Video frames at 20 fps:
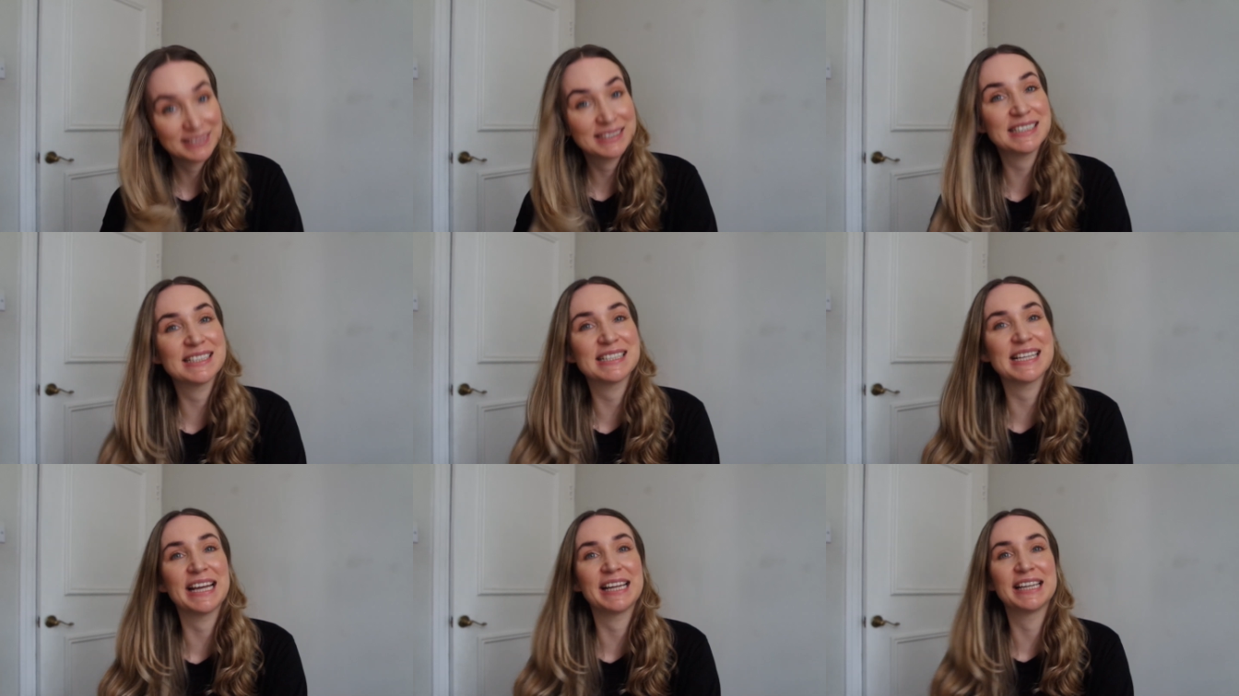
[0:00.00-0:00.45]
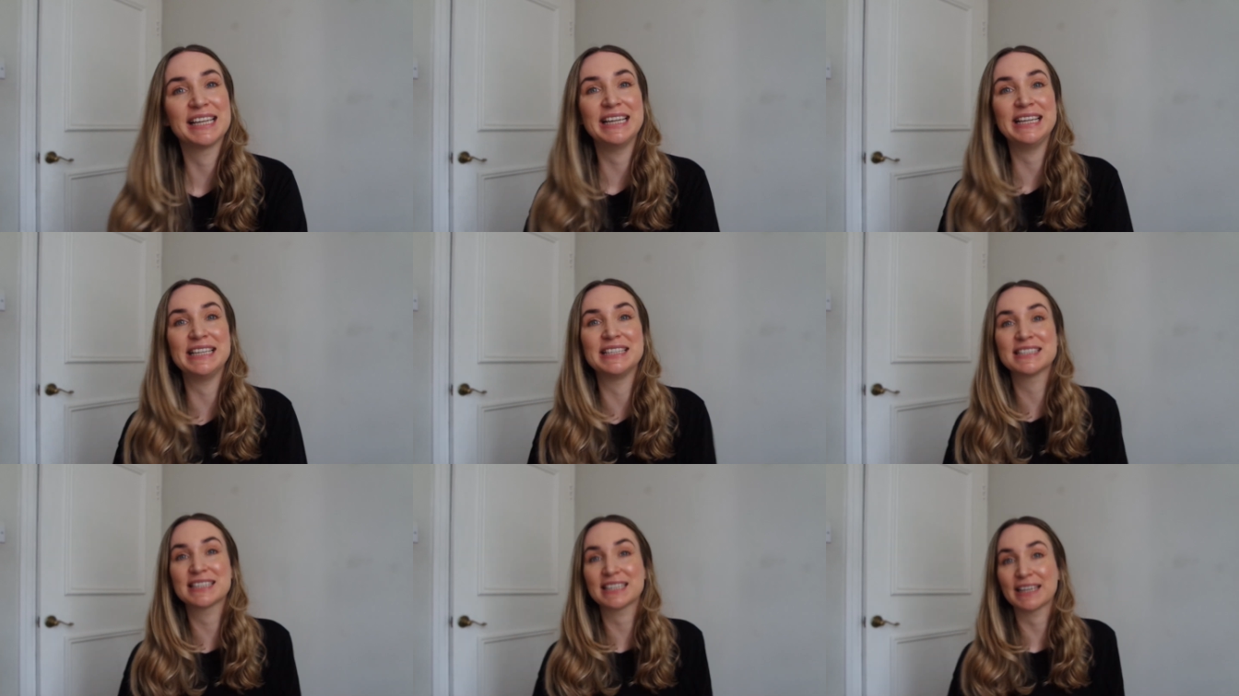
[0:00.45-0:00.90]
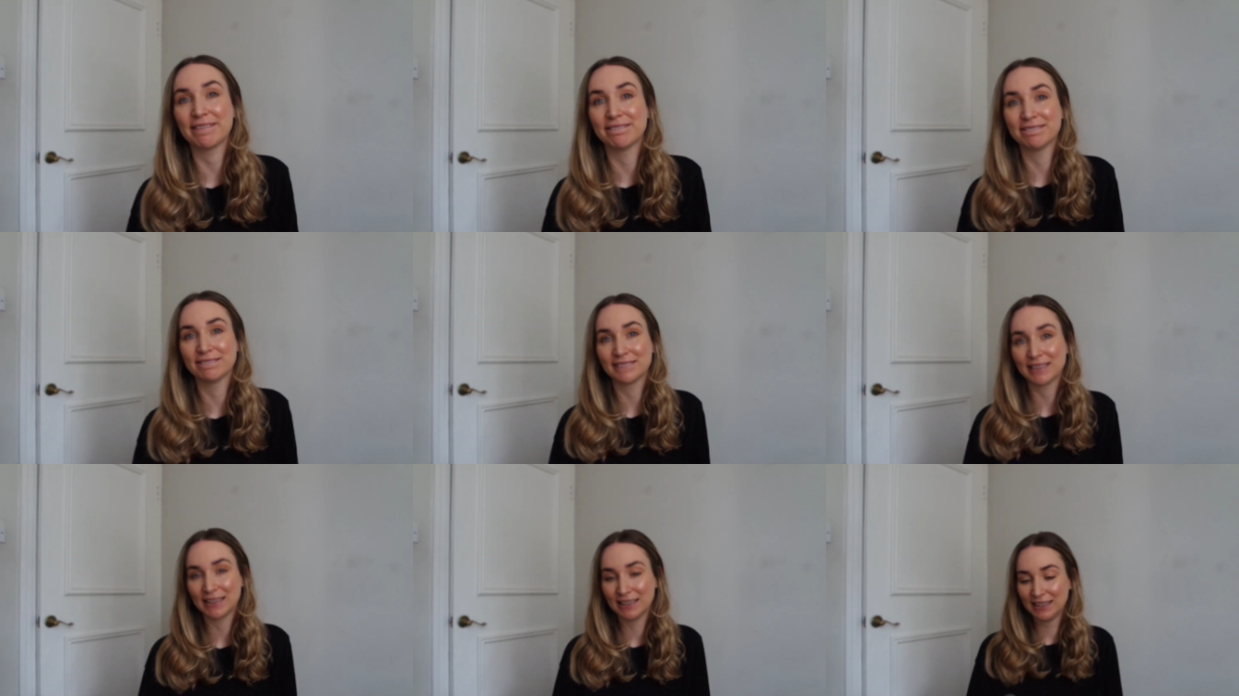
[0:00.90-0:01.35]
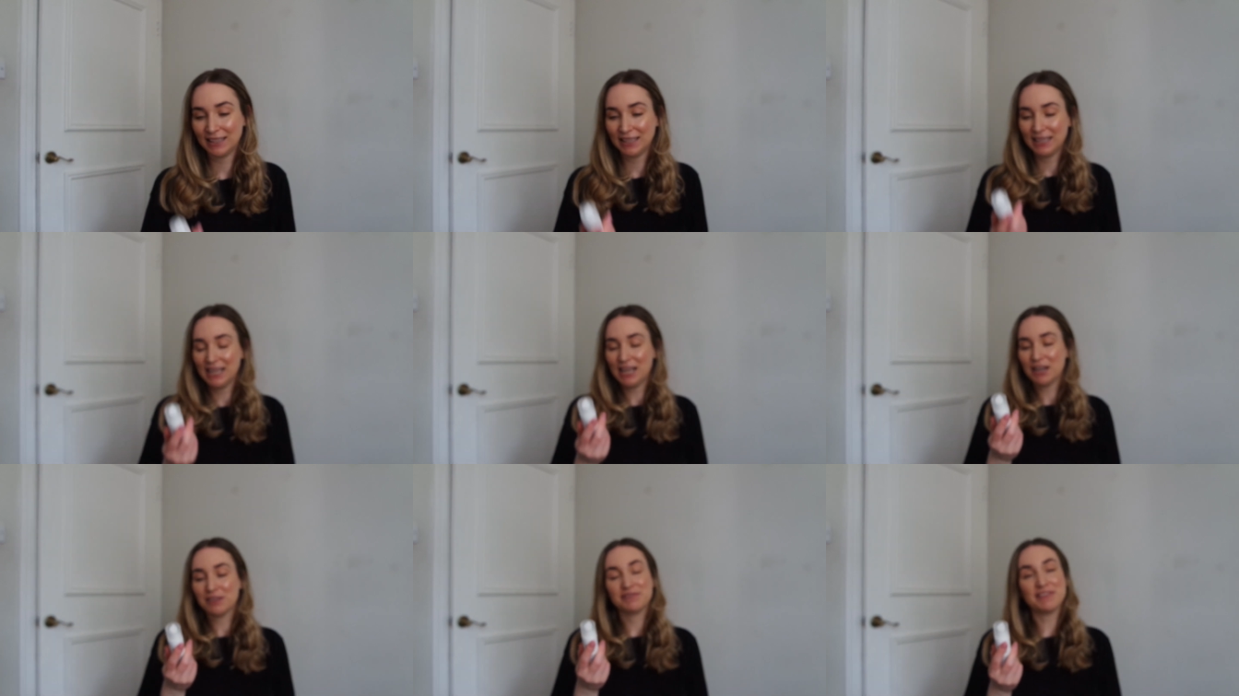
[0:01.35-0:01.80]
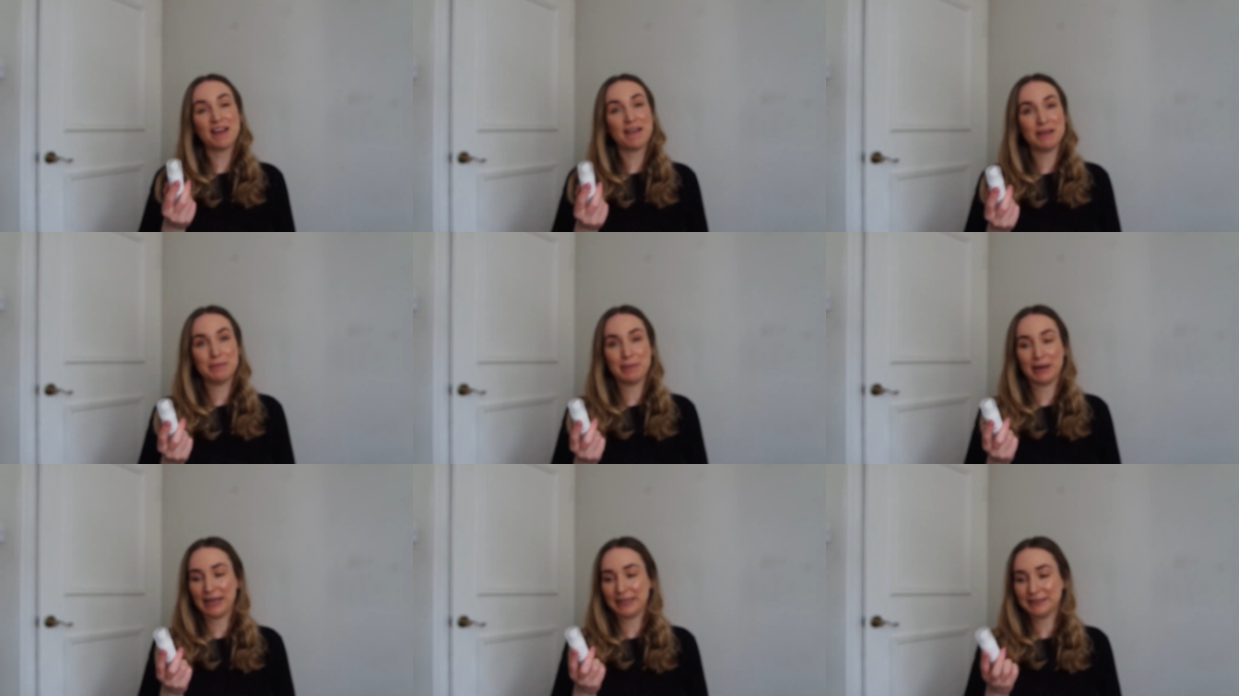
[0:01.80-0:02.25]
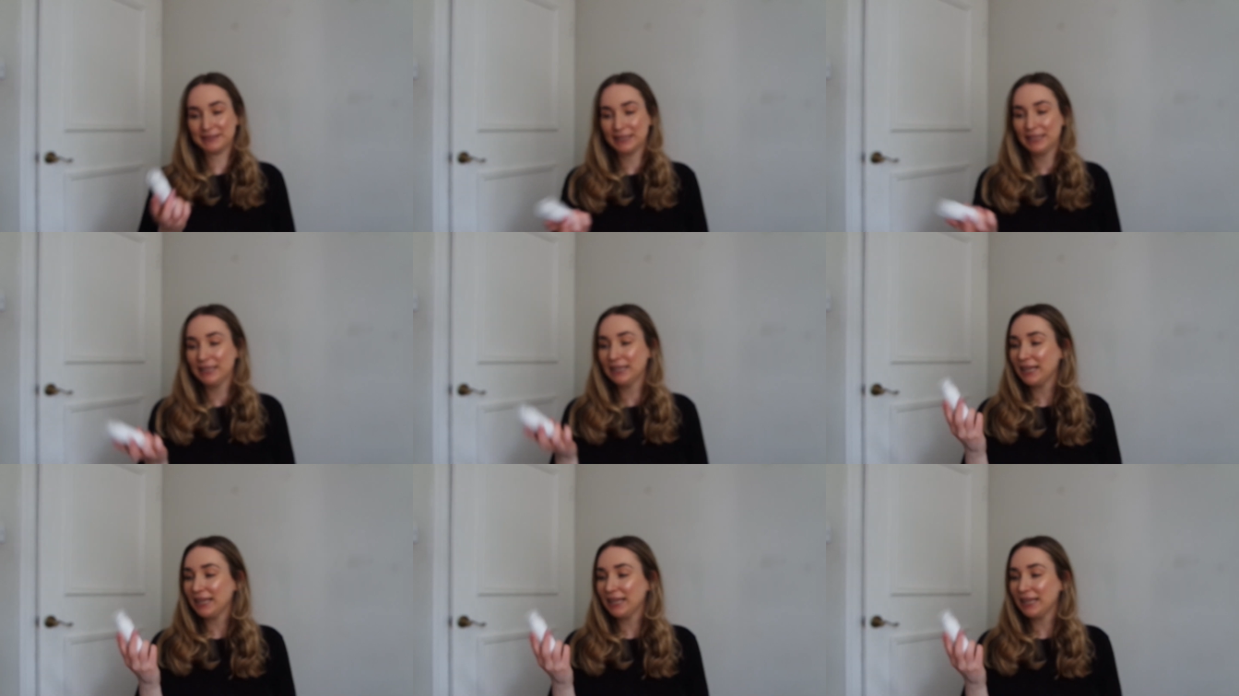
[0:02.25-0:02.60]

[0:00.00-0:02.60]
to say at least. Very bad.